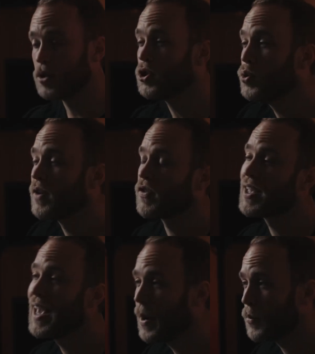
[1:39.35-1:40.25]
with two
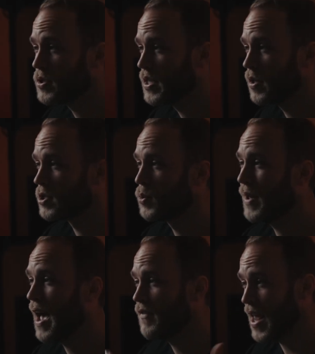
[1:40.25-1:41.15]
different cameras here. So
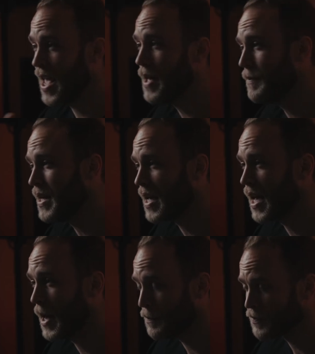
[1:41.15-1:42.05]
we have an A and B
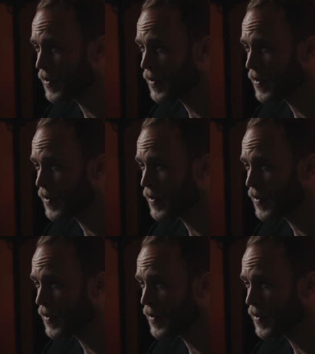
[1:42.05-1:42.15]
cam